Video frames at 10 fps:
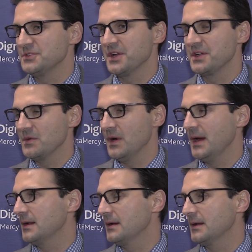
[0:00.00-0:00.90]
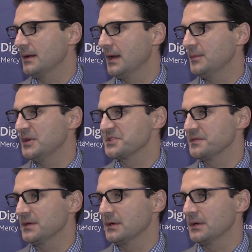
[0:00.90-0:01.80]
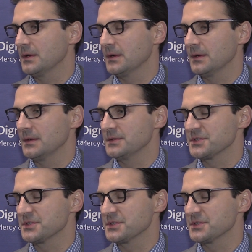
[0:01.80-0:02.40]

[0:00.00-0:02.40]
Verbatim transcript: genuine and how much of a uh,